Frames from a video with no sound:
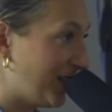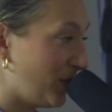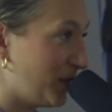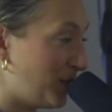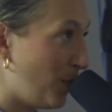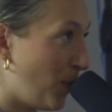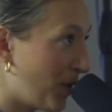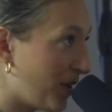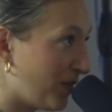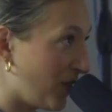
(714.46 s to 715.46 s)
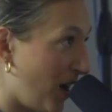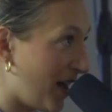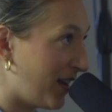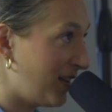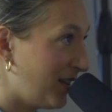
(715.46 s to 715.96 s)
So it's born of
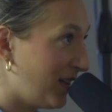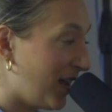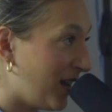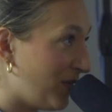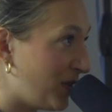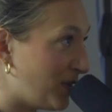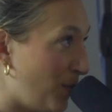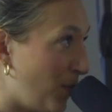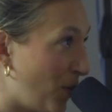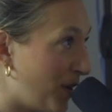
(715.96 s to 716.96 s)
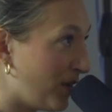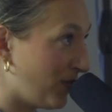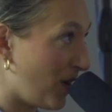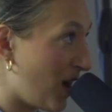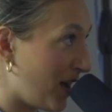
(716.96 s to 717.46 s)
God. And if it's born
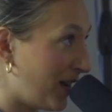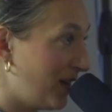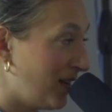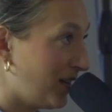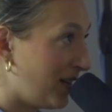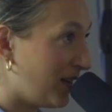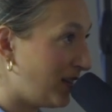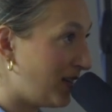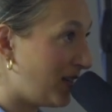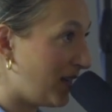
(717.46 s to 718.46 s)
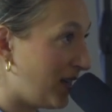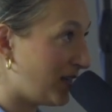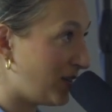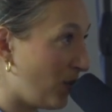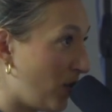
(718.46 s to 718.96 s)
of God, then he
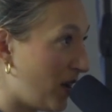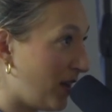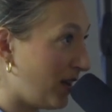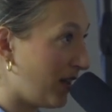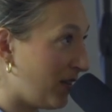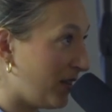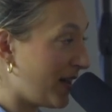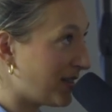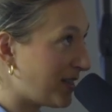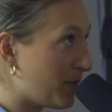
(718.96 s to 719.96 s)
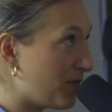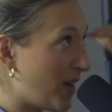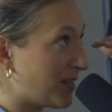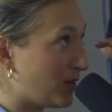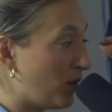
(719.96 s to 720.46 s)
is the one, yes, I'm a
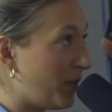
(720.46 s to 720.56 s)
vessel,